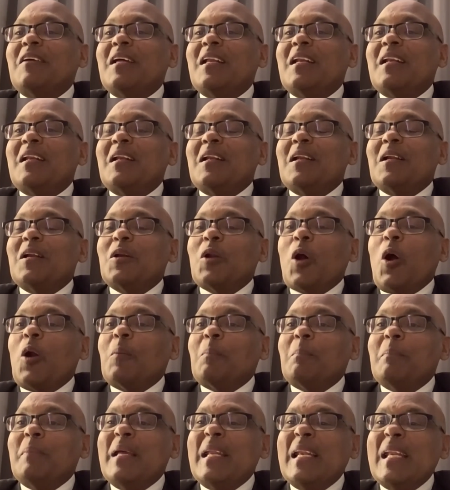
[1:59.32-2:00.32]
will
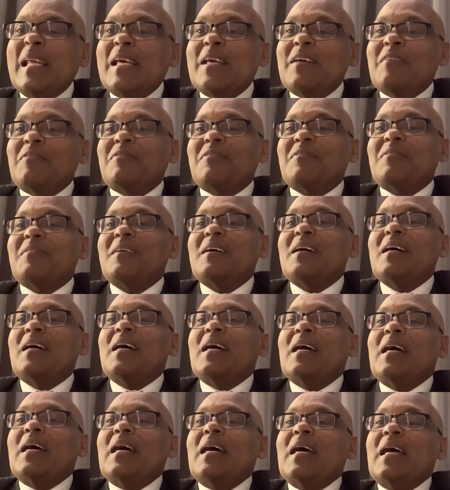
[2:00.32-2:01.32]
not believe
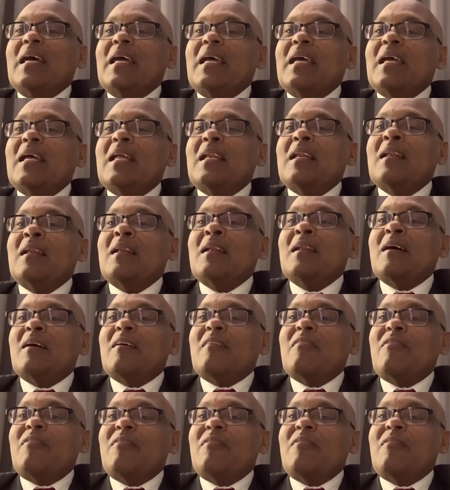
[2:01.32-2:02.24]
in